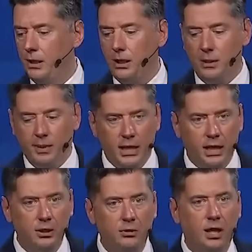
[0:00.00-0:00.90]
Clay
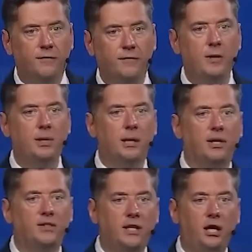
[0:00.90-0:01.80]
Bennett, Craig Freeman, and
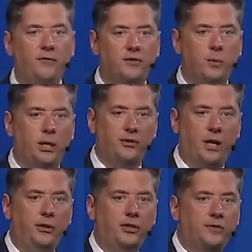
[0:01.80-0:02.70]
myself, as well as
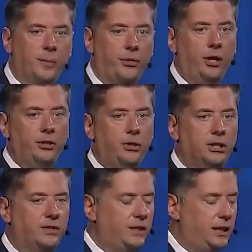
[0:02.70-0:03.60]
others from the Thunder and
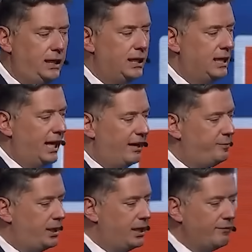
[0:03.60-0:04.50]
the city, have
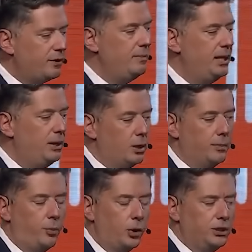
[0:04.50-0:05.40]
been at every meeting where
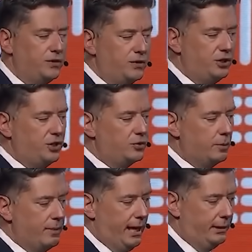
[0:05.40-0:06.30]
important decisions
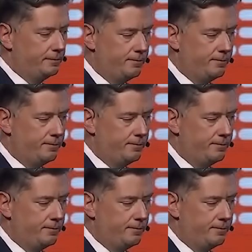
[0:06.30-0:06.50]
were made.